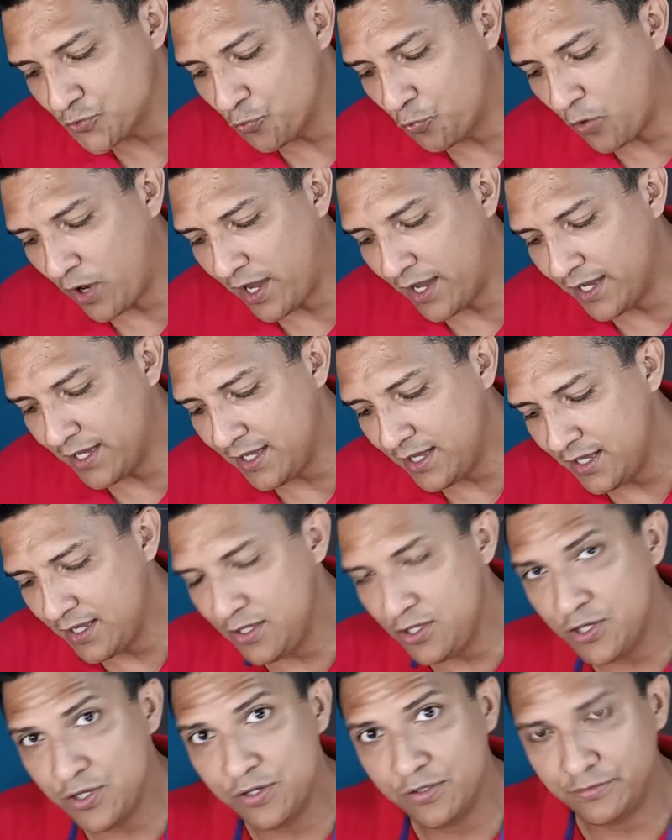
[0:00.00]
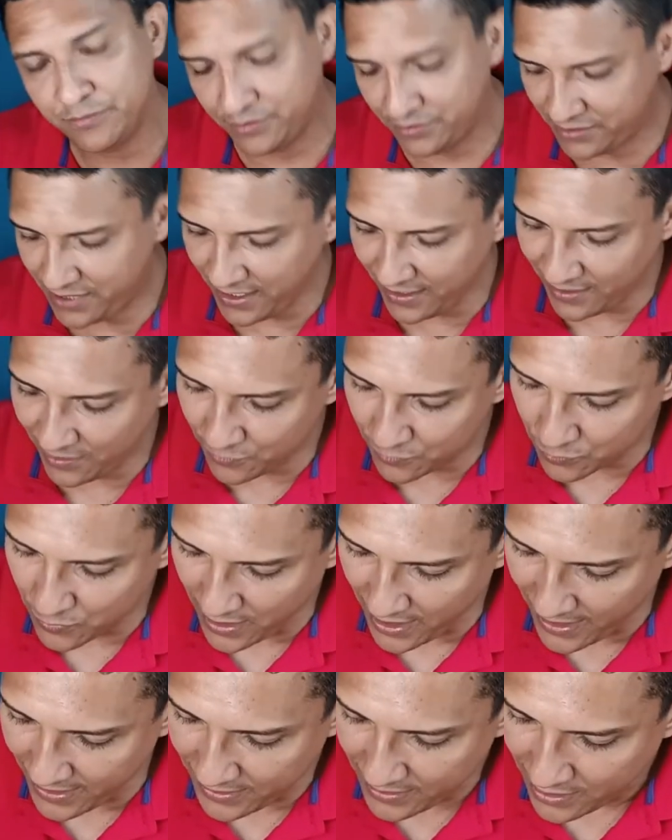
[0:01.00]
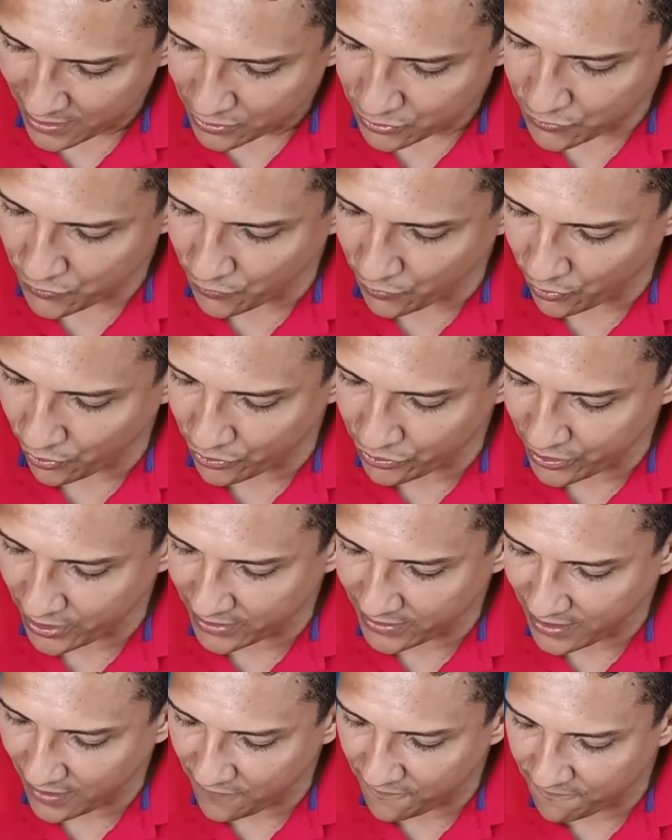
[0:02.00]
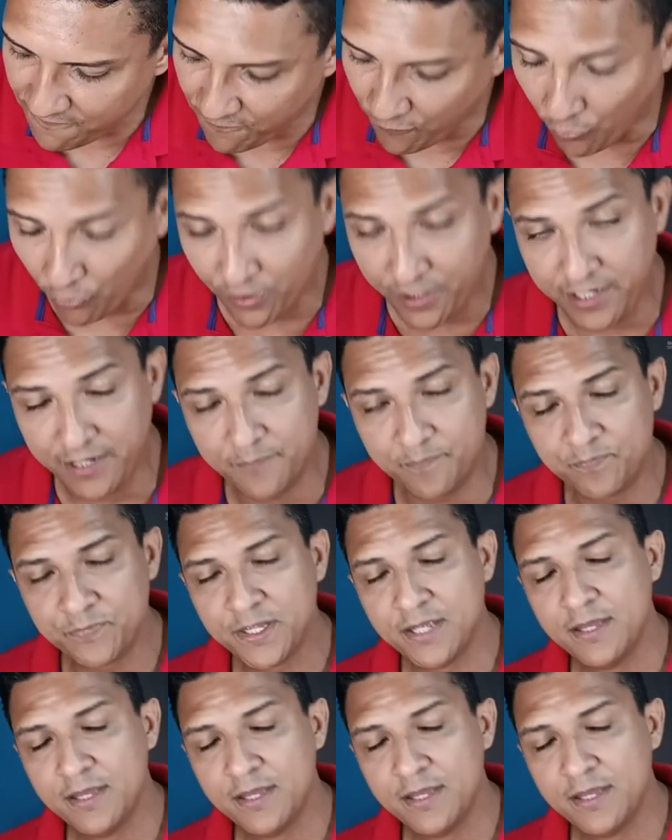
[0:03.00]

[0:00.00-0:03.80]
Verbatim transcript: why you didn't write 240?